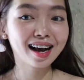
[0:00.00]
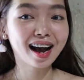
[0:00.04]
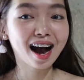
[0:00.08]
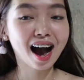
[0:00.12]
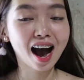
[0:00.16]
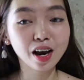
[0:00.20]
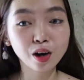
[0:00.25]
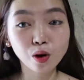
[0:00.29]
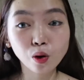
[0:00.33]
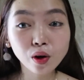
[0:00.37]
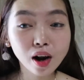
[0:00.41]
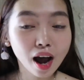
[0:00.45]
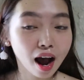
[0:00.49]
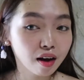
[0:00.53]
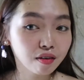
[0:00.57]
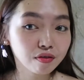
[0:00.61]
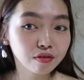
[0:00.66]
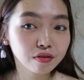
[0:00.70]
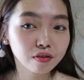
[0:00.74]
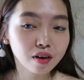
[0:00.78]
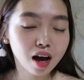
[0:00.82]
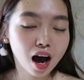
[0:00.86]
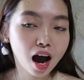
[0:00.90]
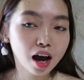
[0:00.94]
I don't
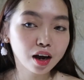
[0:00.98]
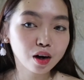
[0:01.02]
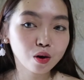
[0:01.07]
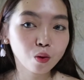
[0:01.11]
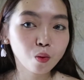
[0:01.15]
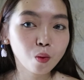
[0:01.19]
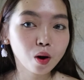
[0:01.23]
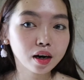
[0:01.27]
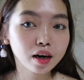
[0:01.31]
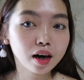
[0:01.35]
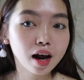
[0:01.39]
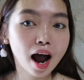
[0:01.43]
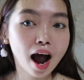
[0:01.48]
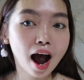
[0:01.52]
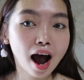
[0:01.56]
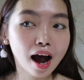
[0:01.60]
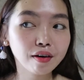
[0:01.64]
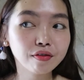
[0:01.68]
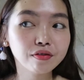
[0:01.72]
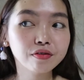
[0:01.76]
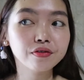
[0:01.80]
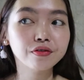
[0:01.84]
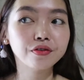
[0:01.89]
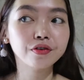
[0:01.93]
want to
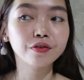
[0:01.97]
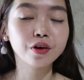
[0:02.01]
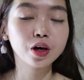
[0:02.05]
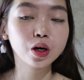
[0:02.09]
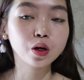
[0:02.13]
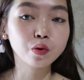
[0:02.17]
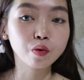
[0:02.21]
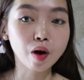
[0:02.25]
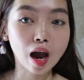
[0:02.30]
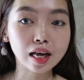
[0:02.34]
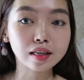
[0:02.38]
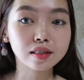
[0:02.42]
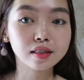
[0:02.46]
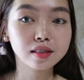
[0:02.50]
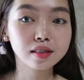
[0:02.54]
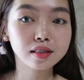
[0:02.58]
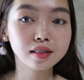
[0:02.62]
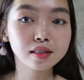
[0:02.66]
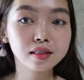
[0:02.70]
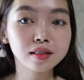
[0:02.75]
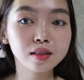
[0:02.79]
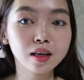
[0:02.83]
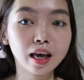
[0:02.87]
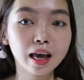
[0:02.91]
have
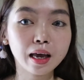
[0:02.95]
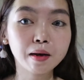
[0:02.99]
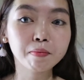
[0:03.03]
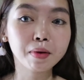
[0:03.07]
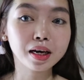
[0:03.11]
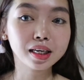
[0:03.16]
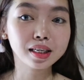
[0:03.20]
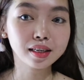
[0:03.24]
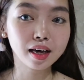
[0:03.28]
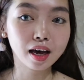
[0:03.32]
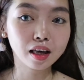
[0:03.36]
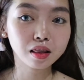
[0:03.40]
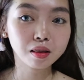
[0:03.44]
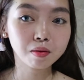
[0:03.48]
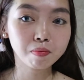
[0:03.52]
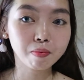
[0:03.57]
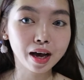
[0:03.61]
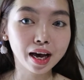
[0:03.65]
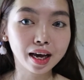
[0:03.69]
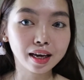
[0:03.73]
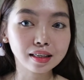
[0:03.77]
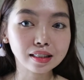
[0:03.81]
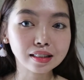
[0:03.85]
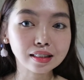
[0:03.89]
regrets in my
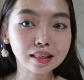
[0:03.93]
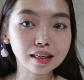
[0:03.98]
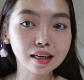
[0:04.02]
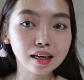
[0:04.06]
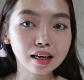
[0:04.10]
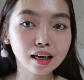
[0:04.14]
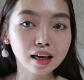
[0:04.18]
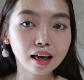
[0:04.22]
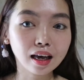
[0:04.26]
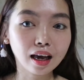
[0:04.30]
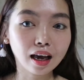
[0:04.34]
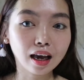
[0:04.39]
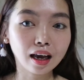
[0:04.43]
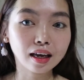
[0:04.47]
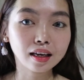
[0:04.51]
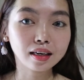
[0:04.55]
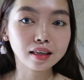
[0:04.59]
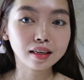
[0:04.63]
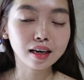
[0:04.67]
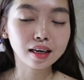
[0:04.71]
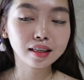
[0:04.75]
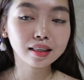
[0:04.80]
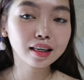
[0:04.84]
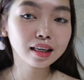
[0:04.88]
deathbed. And
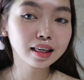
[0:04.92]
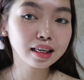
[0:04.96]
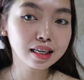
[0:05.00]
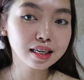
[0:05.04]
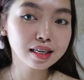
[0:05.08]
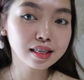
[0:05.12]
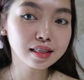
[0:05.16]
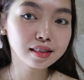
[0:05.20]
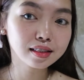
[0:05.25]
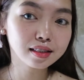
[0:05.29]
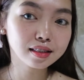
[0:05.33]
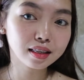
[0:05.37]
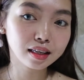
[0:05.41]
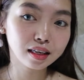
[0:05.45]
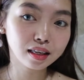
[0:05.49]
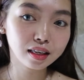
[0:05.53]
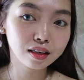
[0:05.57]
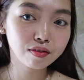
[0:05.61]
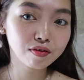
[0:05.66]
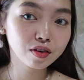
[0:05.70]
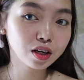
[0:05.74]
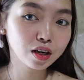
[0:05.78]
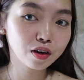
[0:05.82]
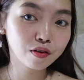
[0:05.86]
at least,
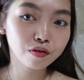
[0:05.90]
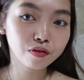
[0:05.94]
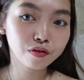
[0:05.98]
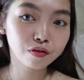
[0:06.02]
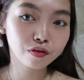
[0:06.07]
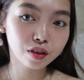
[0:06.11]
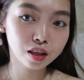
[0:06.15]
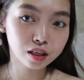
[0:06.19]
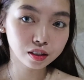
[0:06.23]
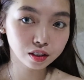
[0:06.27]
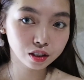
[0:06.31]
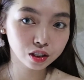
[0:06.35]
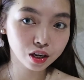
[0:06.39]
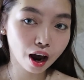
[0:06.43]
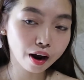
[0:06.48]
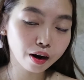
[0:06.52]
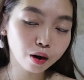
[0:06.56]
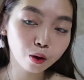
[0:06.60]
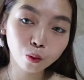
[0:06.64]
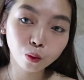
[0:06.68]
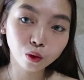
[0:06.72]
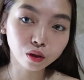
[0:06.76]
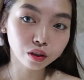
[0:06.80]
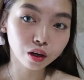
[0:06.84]
even if this
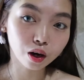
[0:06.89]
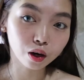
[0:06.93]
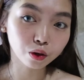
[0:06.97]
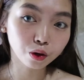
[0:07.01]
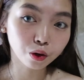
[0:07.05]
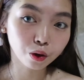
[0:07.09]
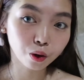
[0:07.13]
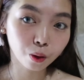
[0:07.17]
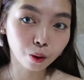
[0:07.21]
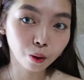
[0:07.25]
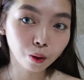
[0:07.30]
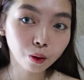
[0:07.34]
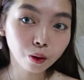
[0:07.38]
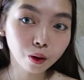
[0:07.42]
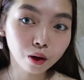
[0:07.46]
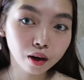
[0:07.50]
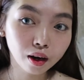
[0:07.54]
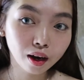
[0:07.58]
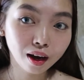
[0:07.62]
channel will not grow.